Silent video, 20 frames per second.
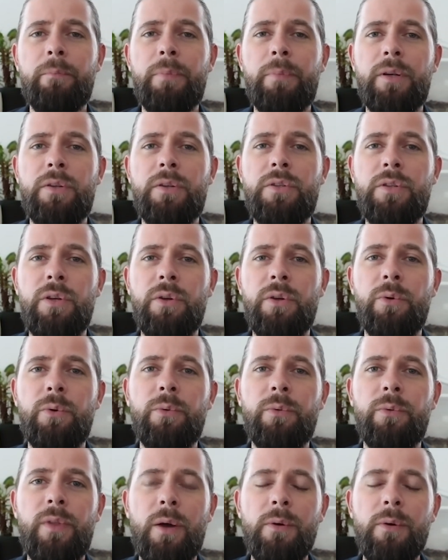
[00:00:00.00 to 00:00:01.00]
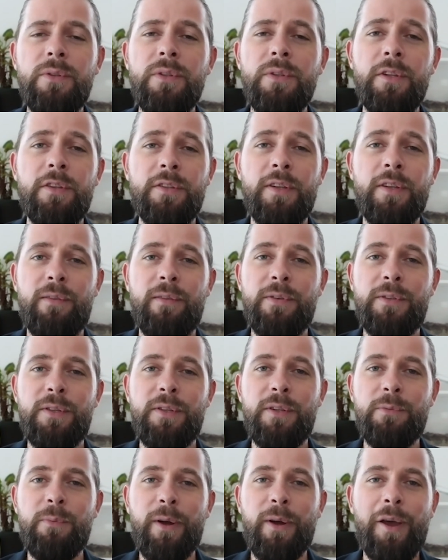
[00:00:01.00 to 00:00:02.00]
But two, those are the
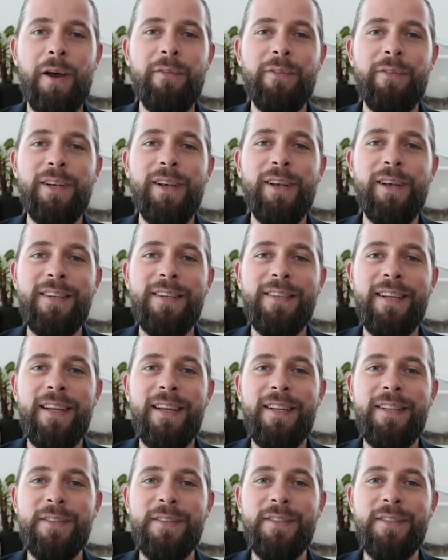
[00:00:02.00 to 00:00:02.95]
surfaces where COVID-19